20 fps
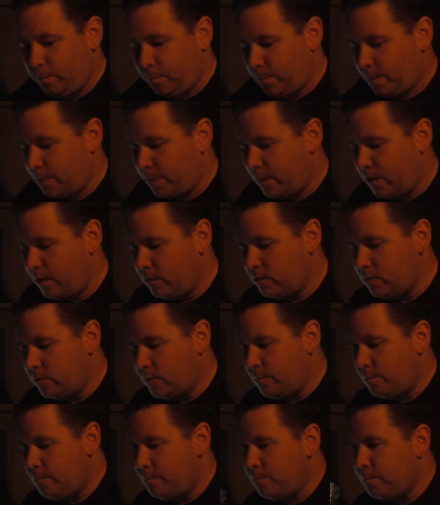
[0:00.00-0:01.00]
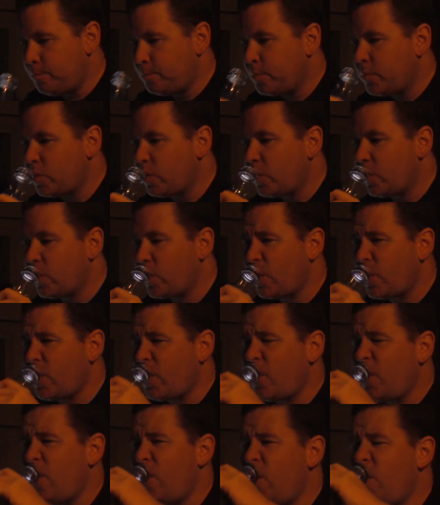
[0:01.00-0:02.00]

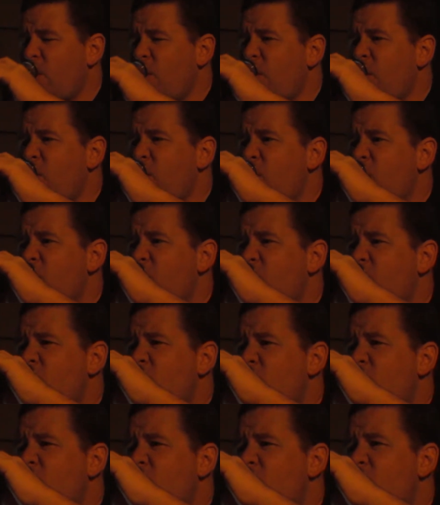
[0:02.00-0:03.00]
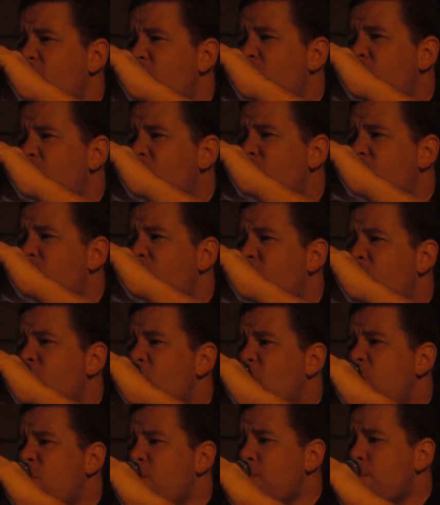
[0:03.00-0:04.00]

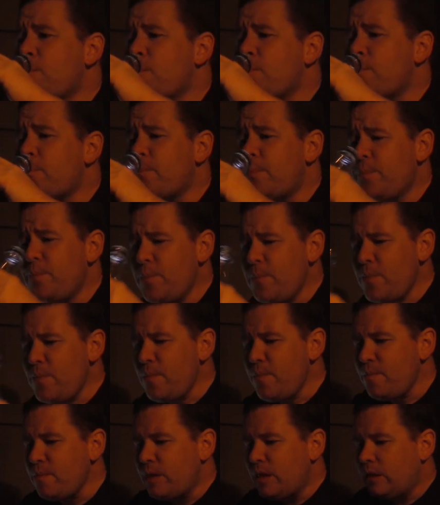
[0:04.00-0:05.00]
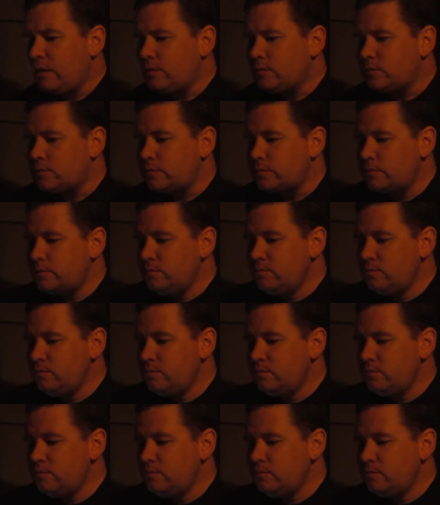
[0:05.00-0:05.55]
[no speech]